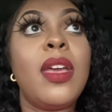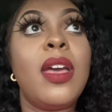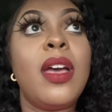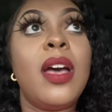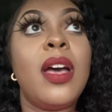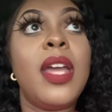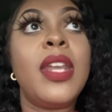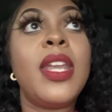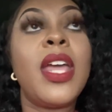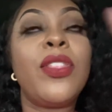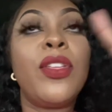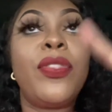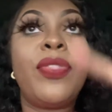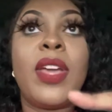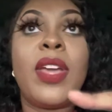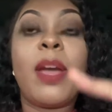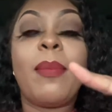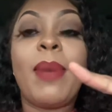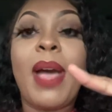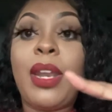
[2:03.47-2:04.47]
another
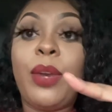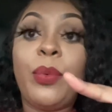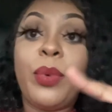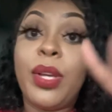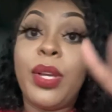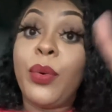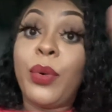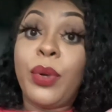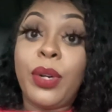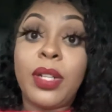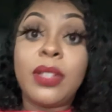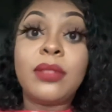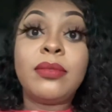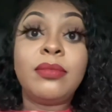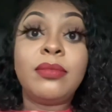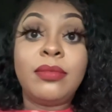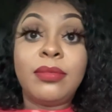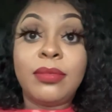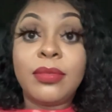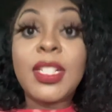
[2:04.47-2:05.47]
thing about the wig or
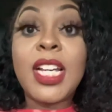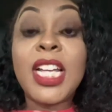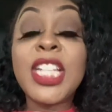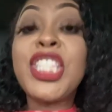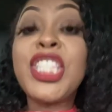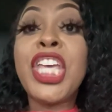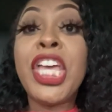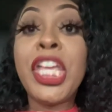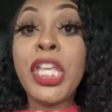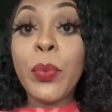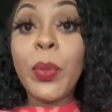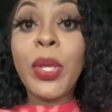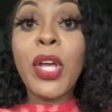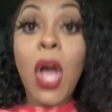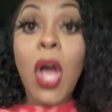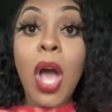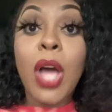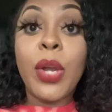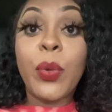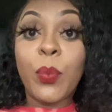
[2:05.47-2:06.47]
continuing
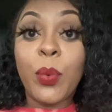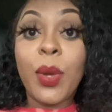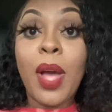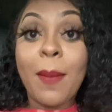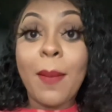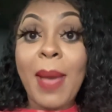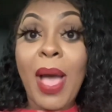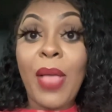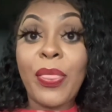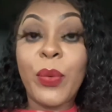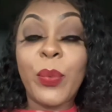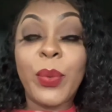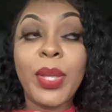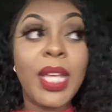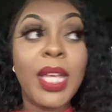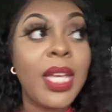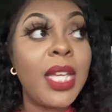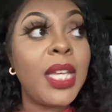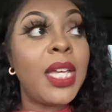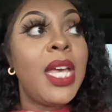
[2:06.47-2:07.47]
on about the
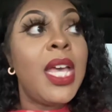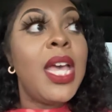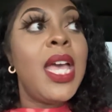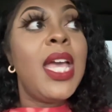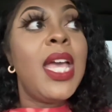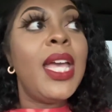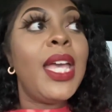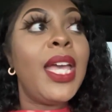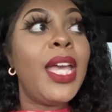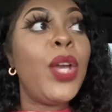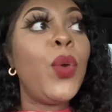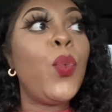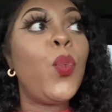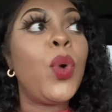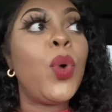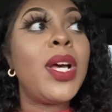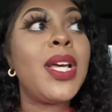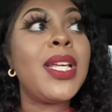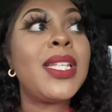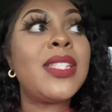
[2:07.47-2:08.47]
wig, it
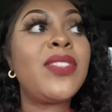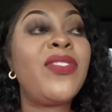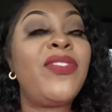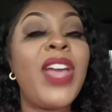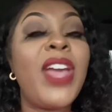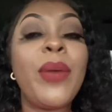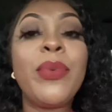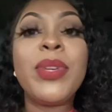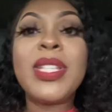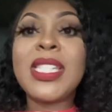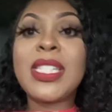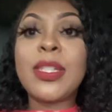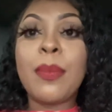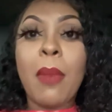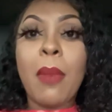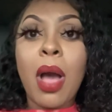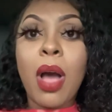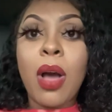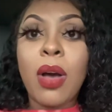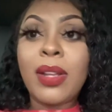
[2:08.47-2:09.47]
was very
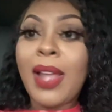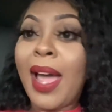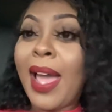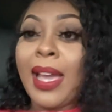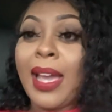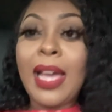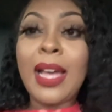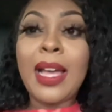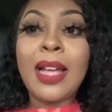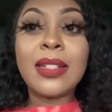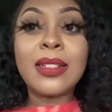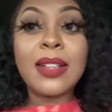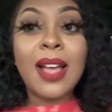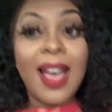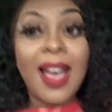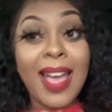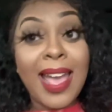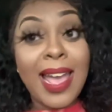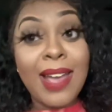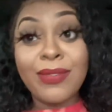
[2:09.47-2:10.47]
small. Like
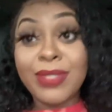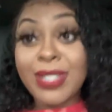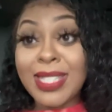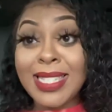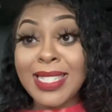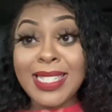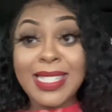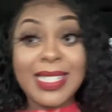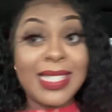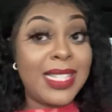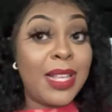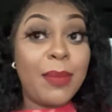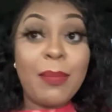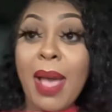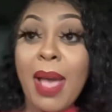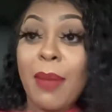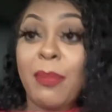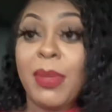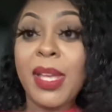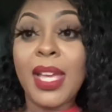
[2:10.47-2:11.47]
I have a
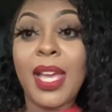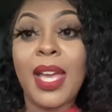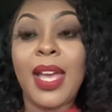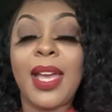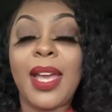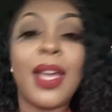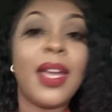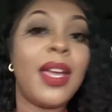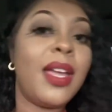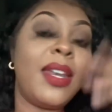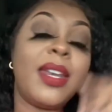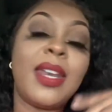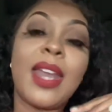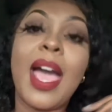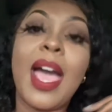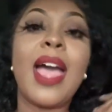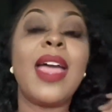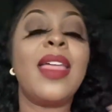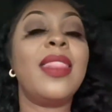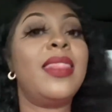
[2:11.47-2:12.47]
semi big head,
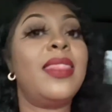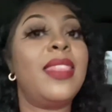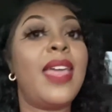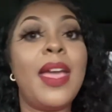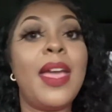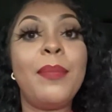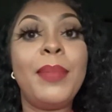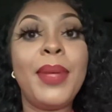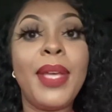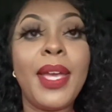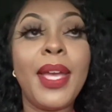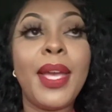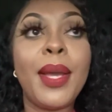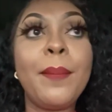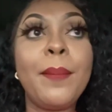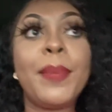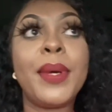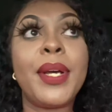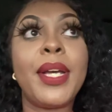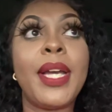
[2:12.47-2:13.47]
not that big,
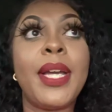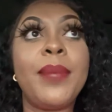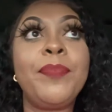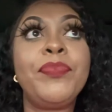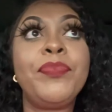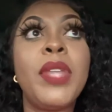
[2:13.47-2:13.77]
but